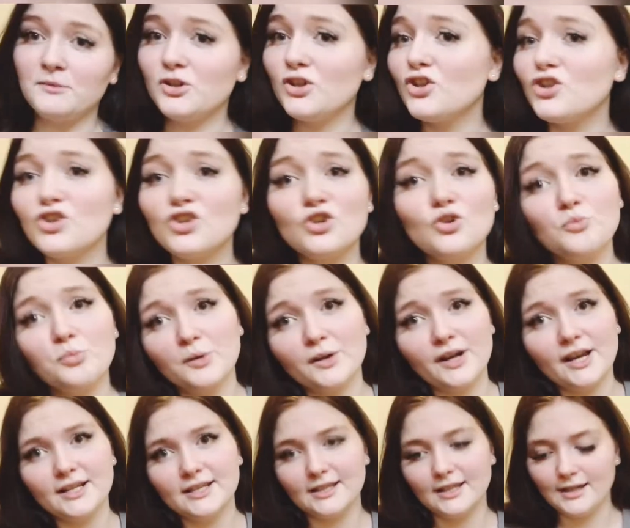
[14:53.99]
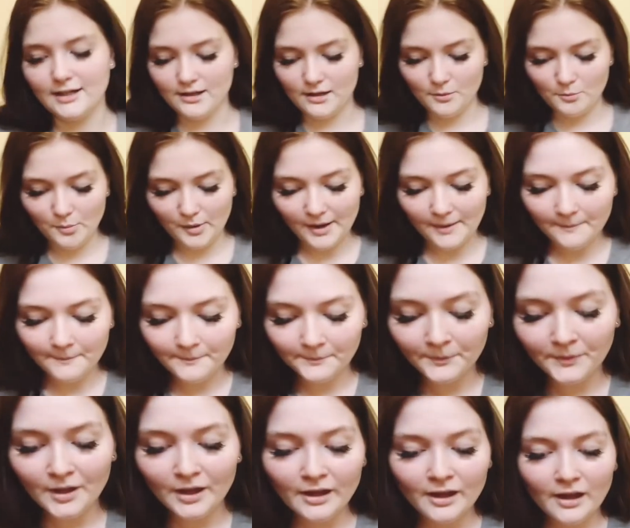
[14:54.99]
She's a super nice lady, but
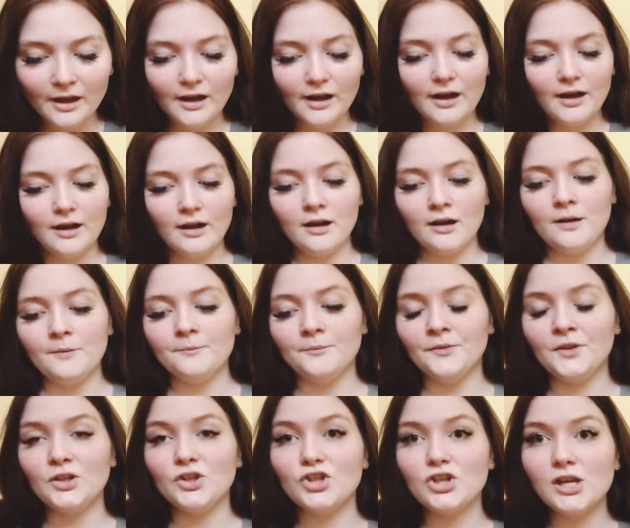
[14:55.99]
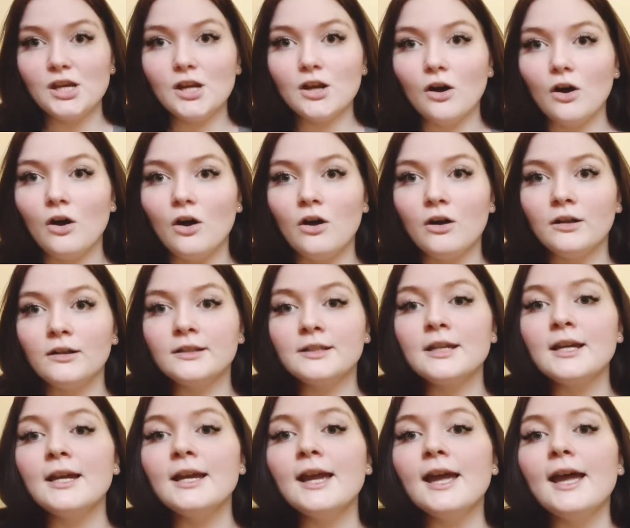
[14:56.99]
she called
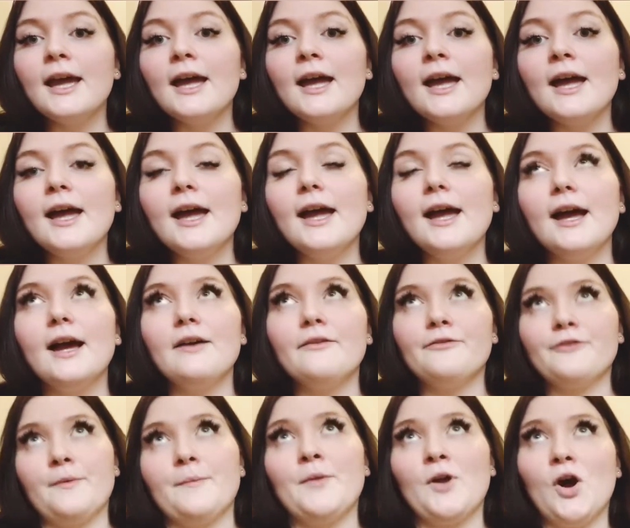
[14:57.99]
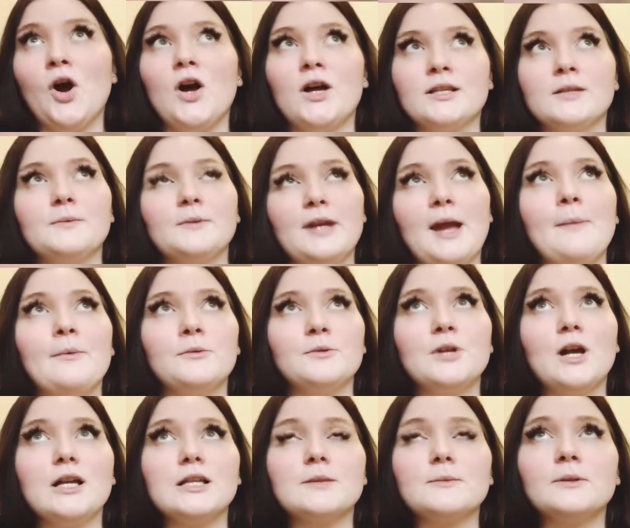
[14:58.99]
from the Kamloops
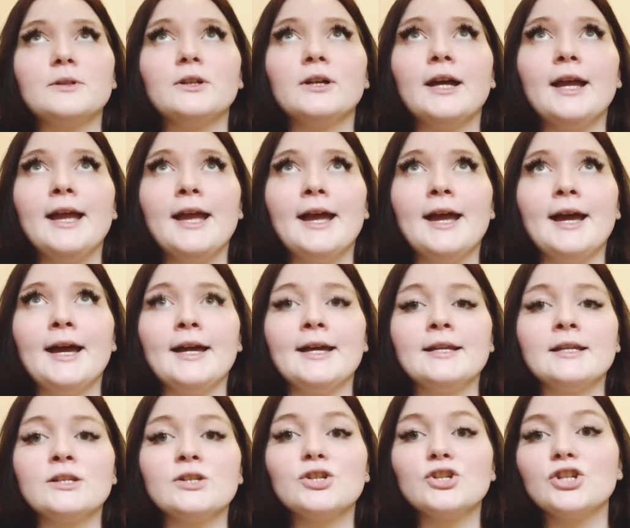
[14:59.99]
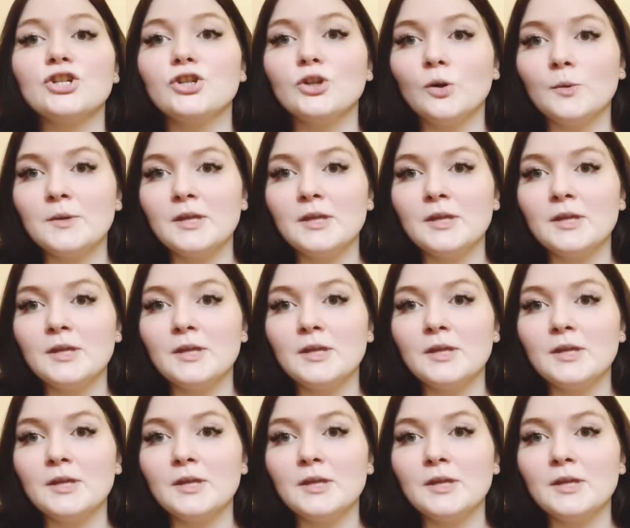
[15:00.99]
hospital, and she told